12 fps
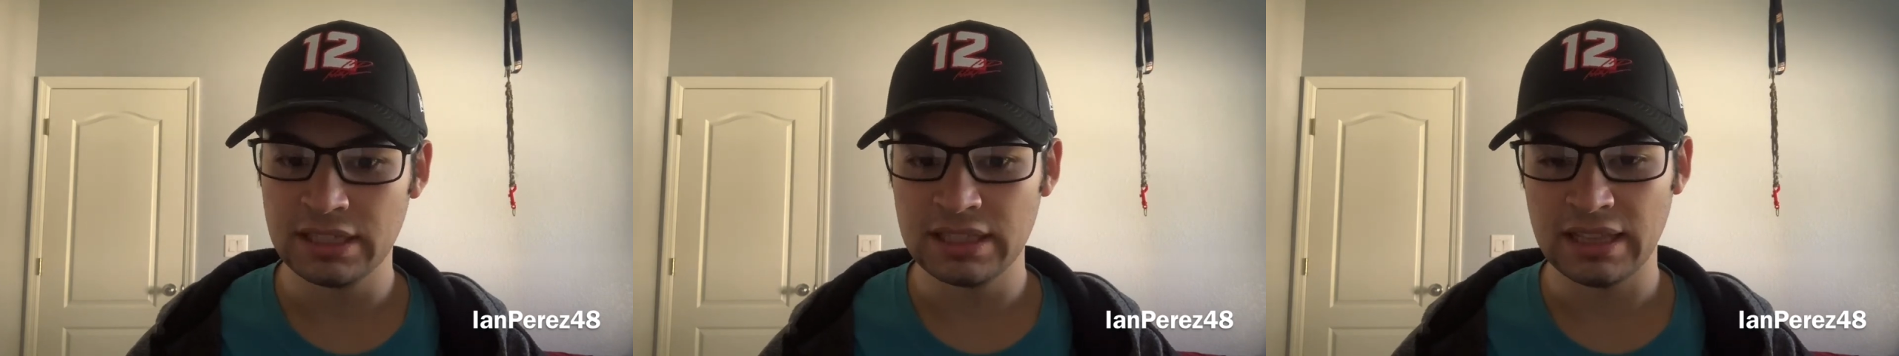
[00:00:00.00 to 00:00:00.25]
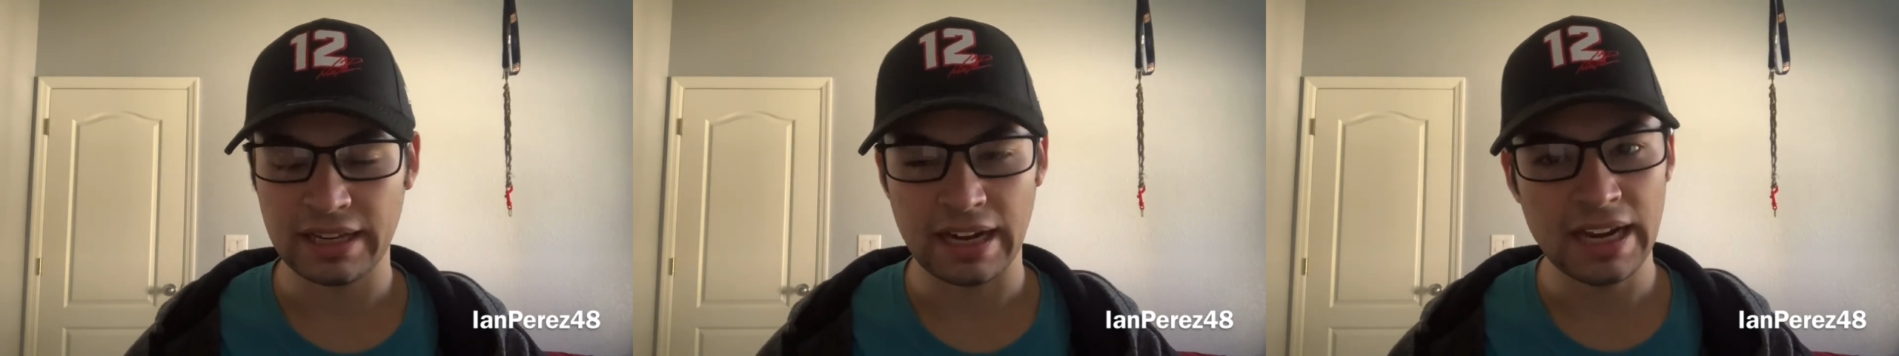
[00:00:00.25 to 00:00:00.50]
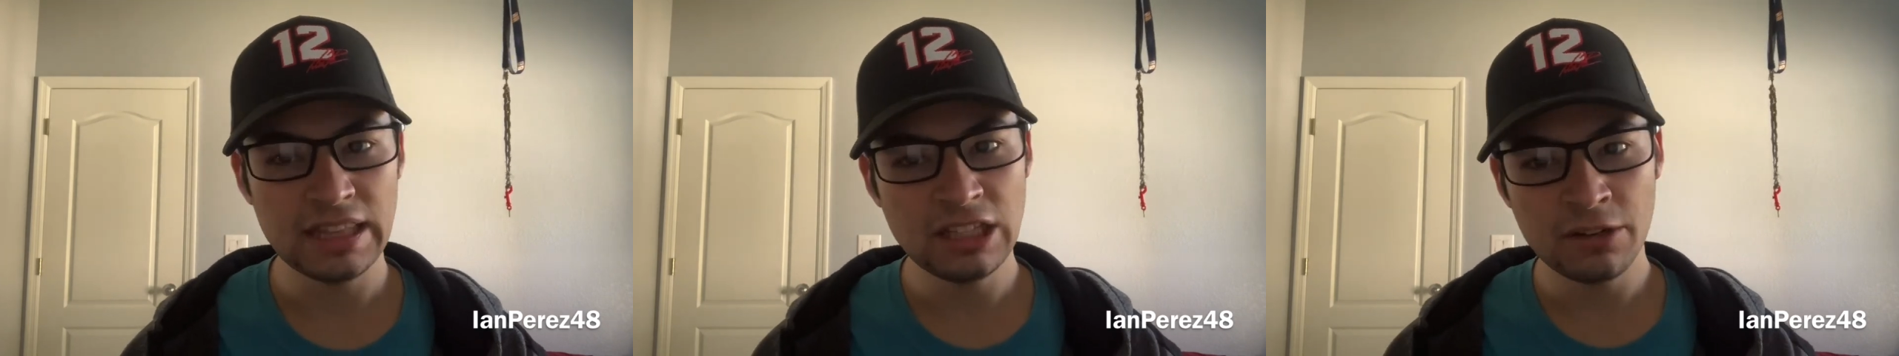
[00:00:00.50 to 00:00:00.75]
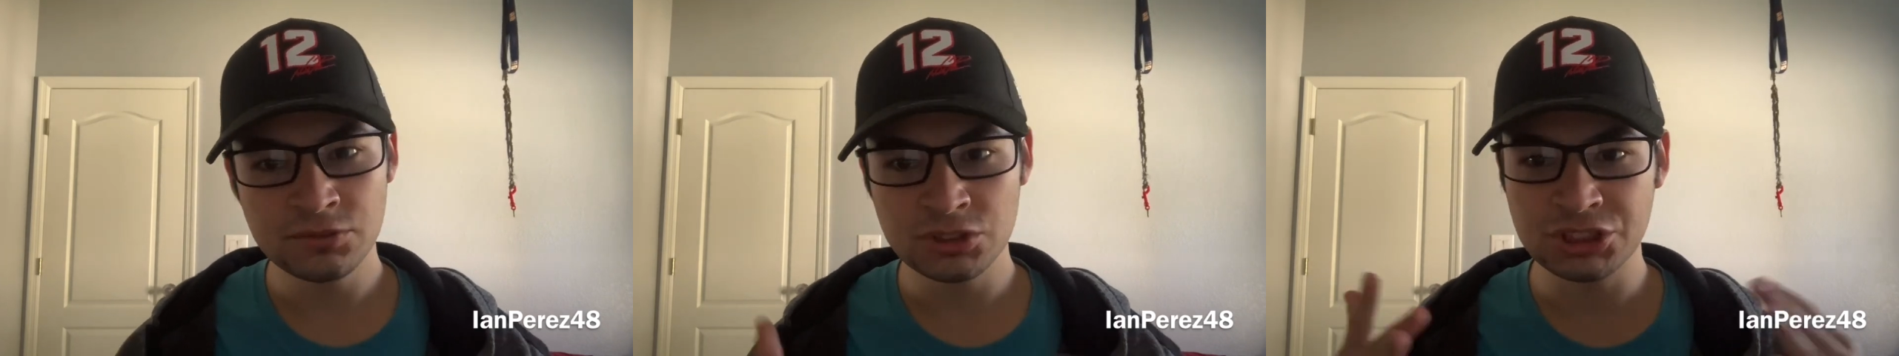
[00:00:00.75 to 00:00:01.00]
Like, I
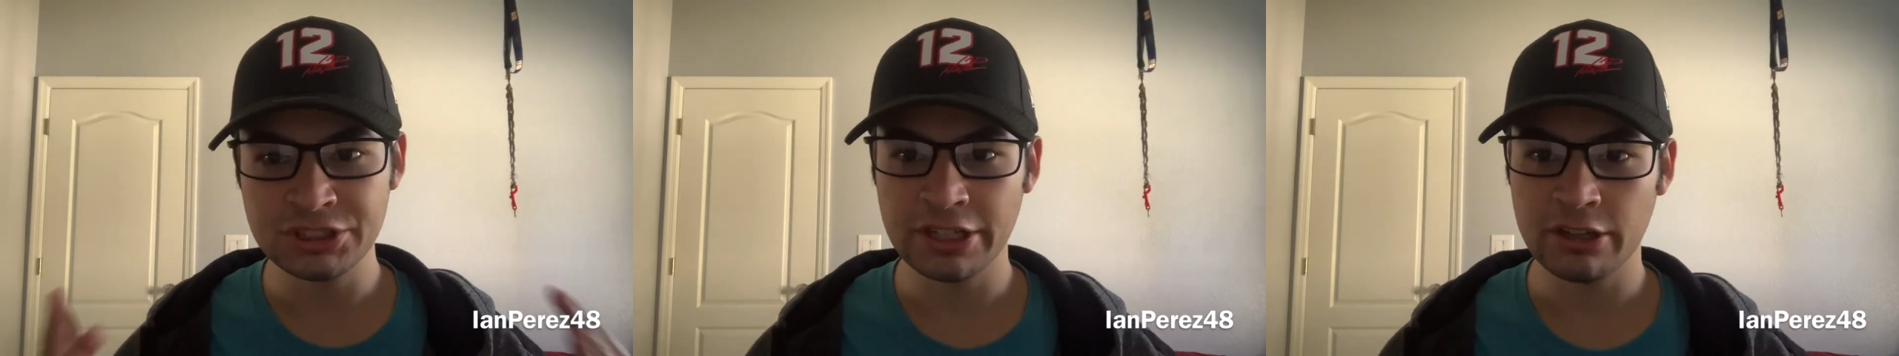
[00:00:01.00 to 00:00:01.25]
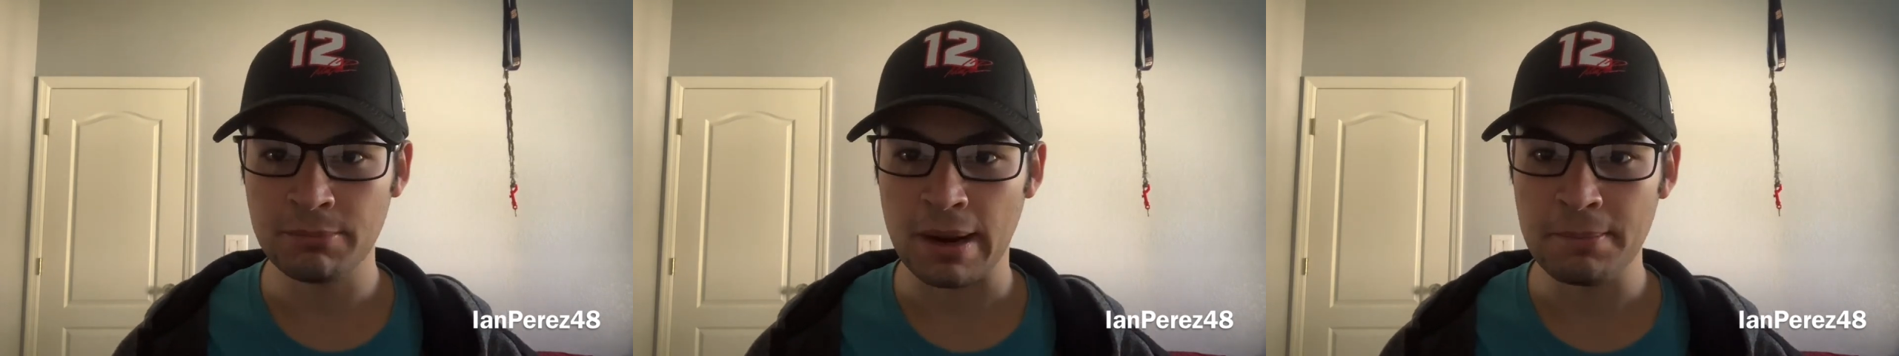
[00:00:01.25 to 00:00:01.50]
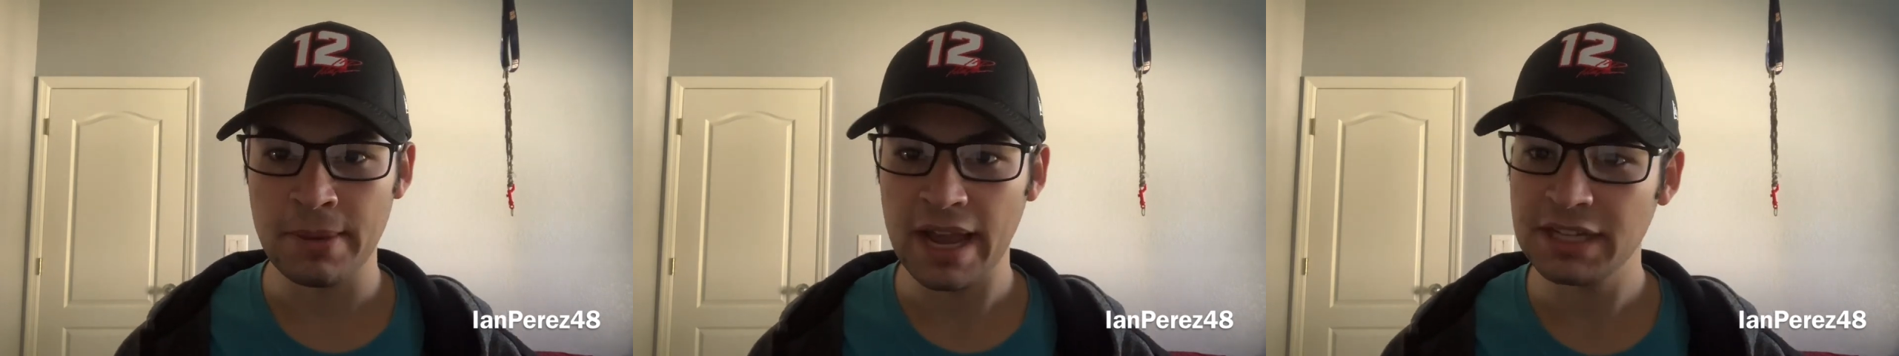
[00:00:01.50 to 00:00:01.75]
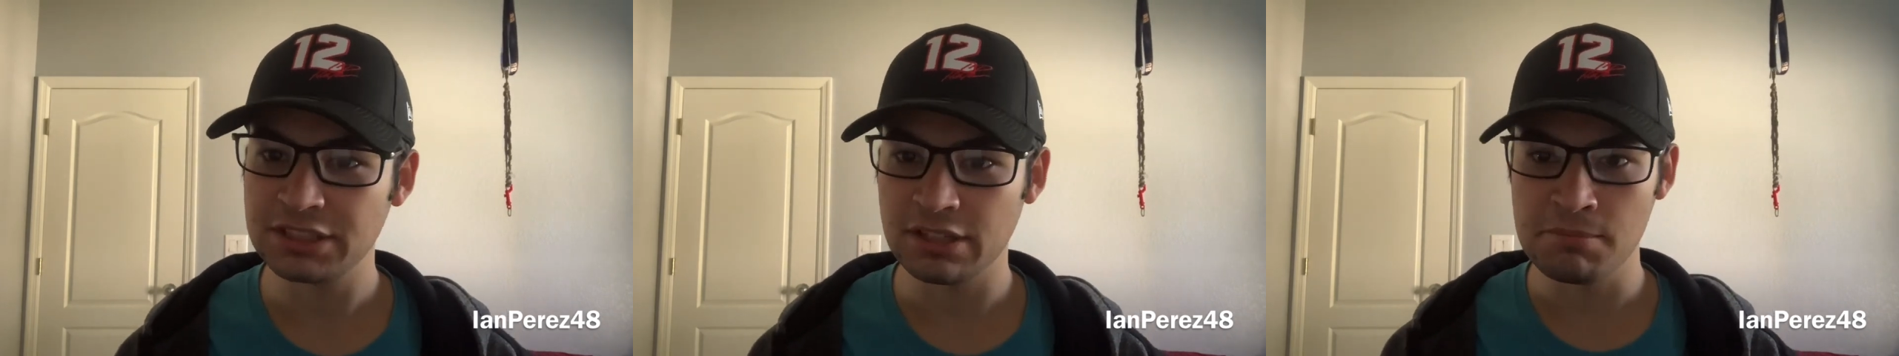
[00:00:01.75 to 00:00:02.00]
love to share my
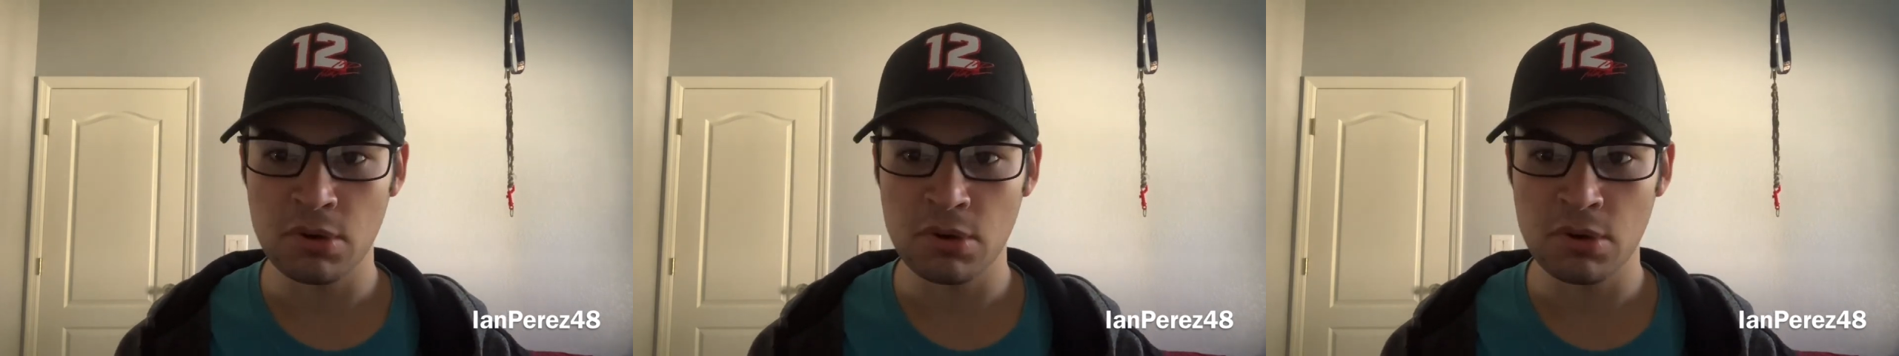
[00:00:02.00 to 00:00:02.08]
passion of